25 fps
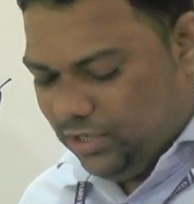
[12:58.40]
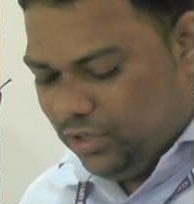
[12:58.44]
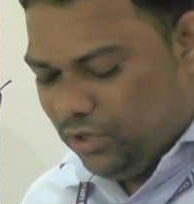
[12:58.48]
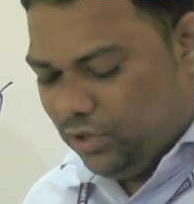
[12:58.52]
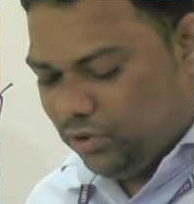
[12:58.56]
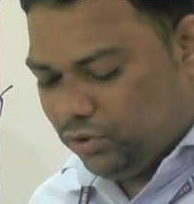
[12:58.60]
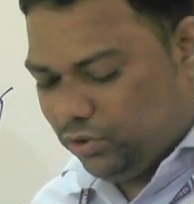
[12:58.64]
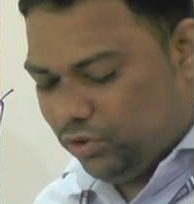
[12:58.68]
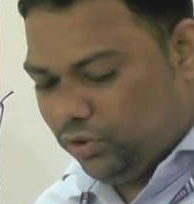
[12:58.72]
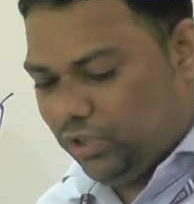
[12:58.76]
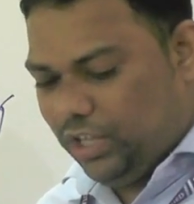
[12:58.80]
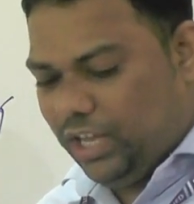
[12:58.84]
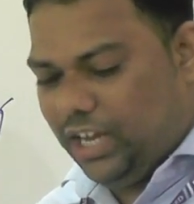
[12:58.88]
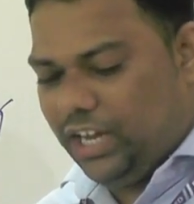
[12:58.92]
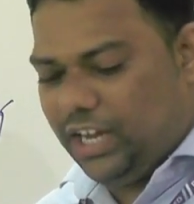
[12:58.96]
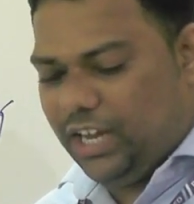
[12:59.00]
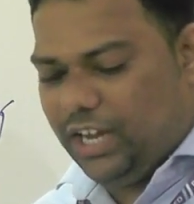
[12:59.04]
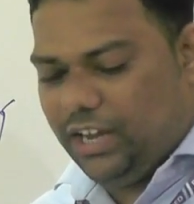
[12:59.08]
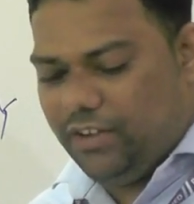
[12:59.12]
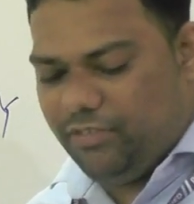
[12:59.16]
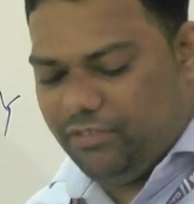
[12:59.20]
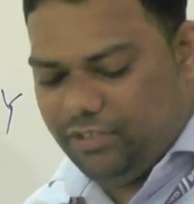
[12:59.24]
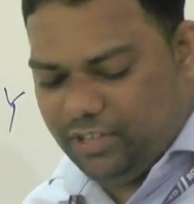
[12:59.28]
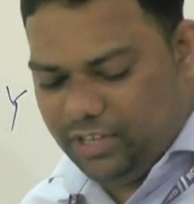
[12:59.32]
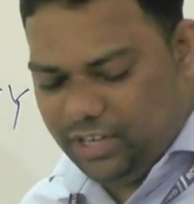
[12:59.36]
So they
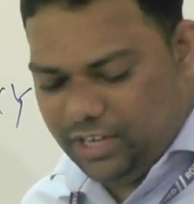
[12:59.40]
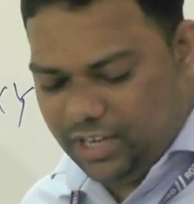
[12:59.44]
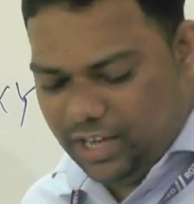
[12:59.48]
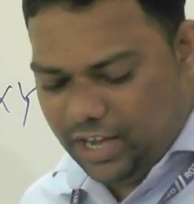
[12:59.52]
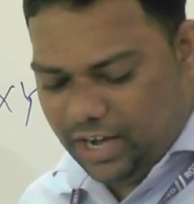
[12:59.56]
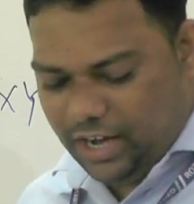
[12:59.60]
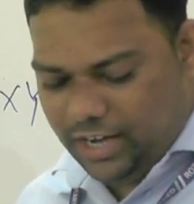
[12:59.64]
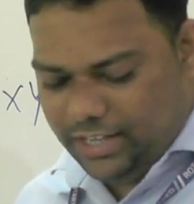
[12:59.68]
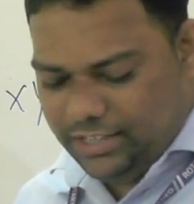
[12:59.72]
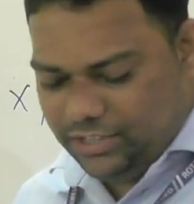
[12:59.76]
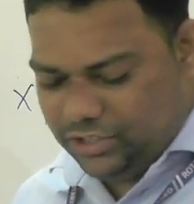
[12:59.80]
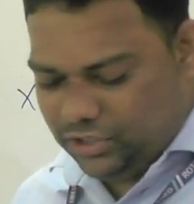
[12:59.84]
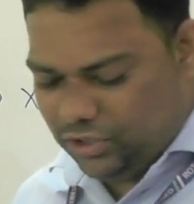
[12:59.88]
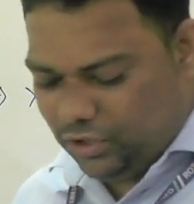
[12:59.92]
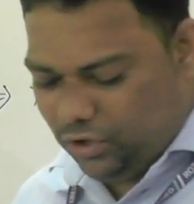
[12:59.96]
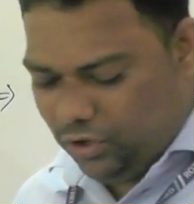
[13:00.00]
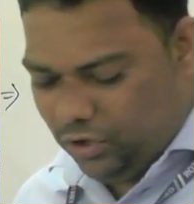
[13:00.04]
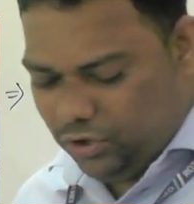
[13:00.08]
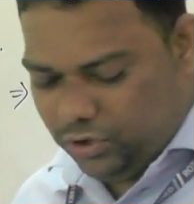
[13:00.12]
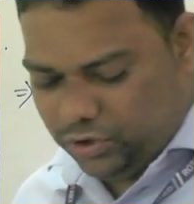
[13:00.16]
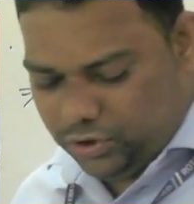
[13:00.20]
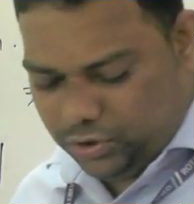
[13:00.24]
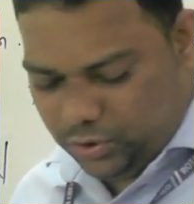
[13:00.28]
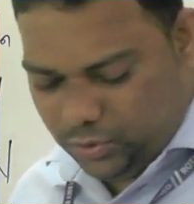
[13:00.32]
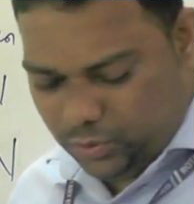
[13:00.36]
gave here answer
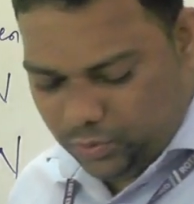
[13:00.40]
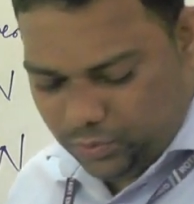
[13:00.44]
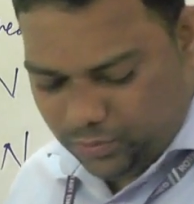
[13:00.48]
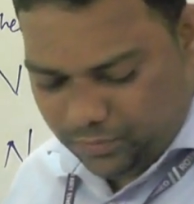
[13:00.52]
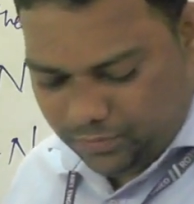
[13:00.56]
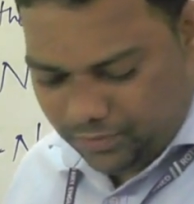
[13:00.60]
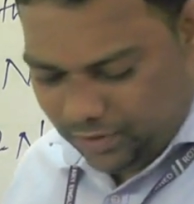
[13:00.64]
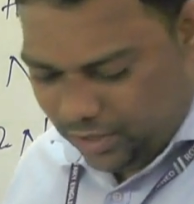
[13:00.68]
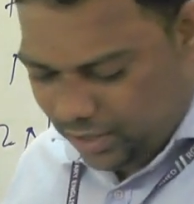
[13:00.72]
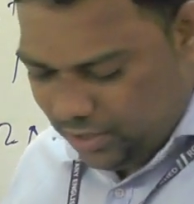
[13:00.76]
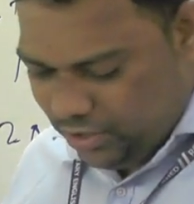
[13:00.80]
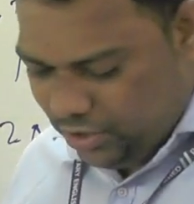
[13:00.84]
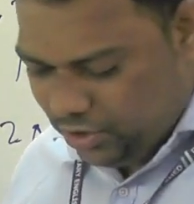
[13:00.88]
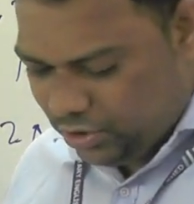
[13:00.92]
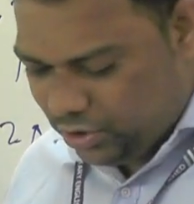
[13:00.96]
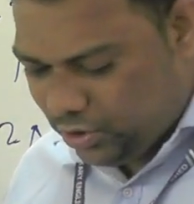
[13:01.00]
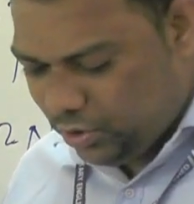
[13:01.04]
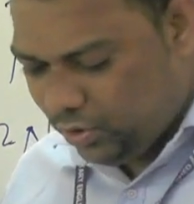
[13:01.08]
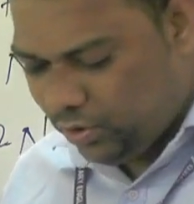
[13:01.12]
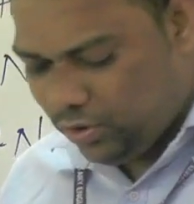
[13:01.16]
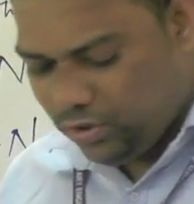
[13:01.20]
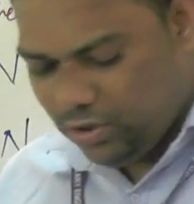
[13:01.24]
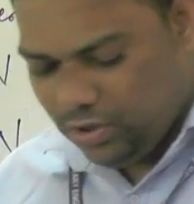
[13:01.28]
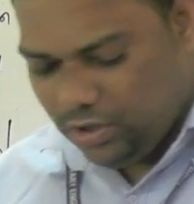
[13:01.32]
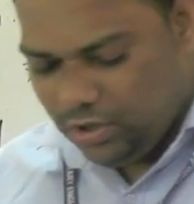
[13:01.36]
also.
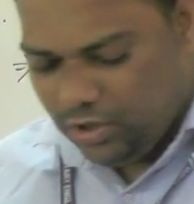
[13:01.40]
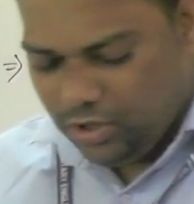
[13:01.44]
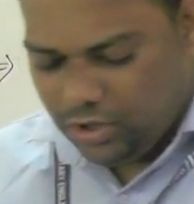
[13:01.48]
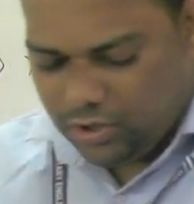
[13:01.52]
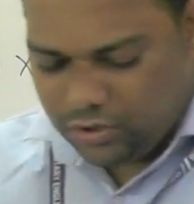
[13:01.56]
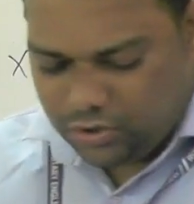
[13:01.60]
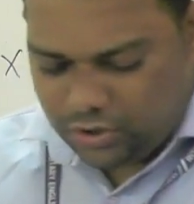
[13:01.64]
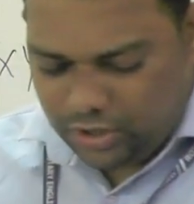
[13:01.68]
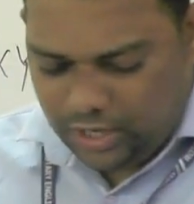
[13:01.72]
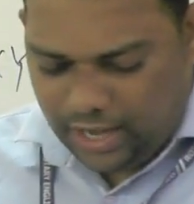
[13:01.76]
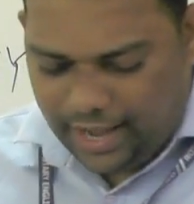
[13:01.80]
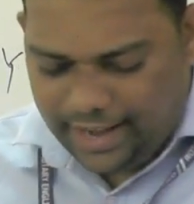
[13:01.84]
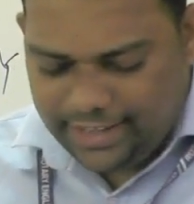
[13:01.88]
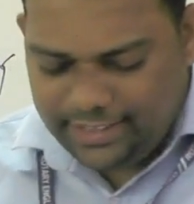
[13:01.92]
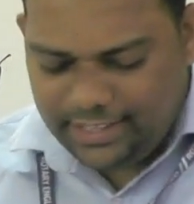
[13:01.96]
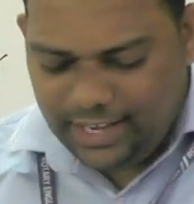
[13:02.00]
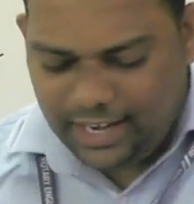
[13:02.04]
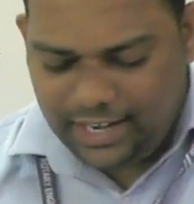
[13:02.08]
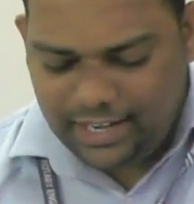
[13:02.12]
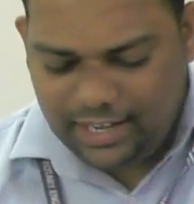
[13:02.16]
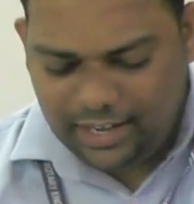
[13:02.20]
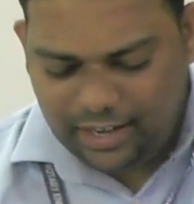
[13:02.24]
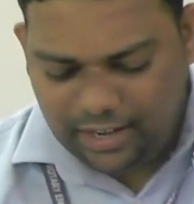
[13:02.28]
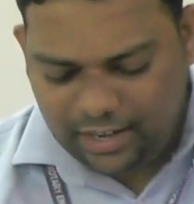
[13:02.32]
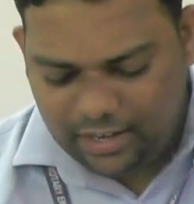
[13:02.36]
Understood. So like
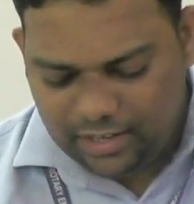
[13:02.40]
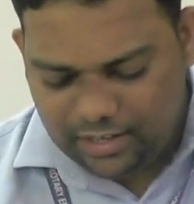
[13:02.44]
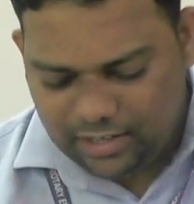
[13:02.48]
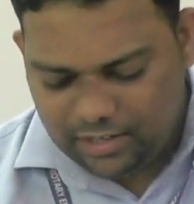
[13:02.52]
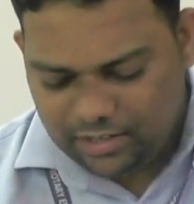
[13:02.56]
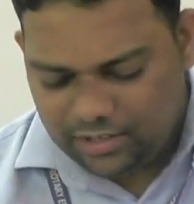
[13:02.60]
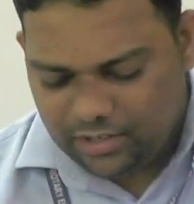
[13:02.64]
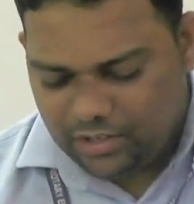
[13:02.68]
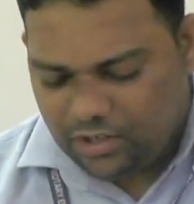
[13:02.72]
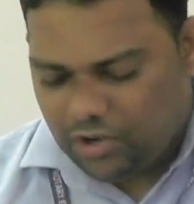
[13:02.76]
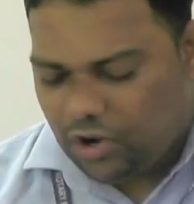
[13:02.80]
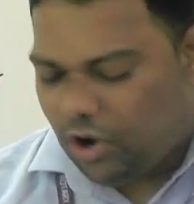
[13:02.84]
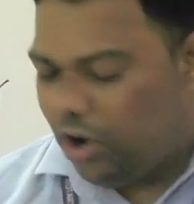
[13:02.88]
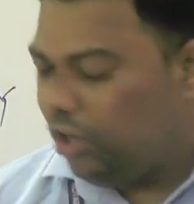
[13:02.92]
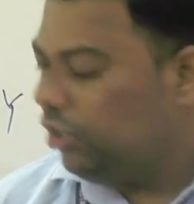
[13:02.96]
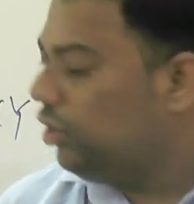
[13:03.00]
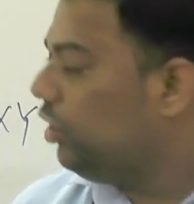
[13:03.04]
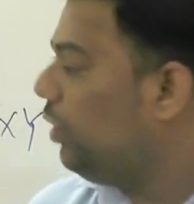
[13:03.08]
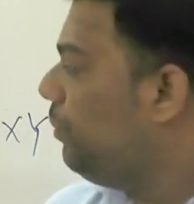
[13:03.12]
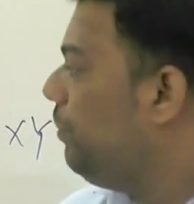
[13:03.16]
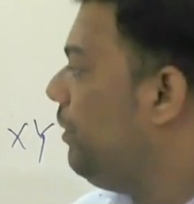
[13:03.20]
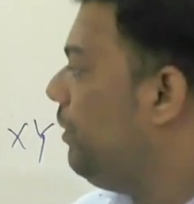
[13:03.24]
that, on the